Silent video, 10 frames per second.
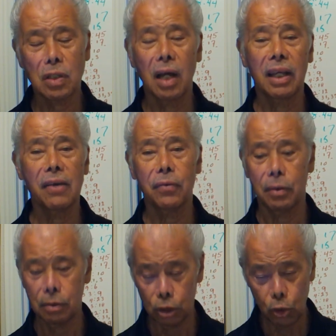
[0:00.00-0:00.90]
I give her
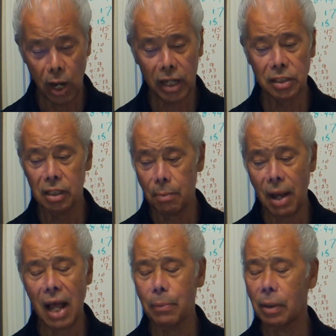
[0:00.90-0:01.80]
tracts in the
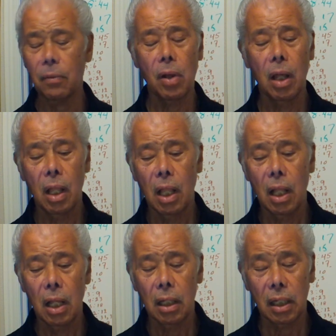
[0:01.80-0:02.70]
Bible,
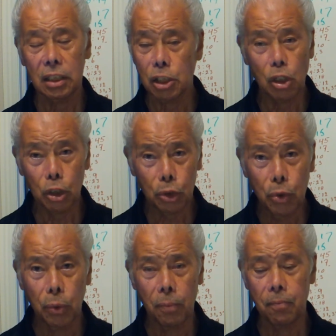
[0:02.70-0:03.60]
that is not true.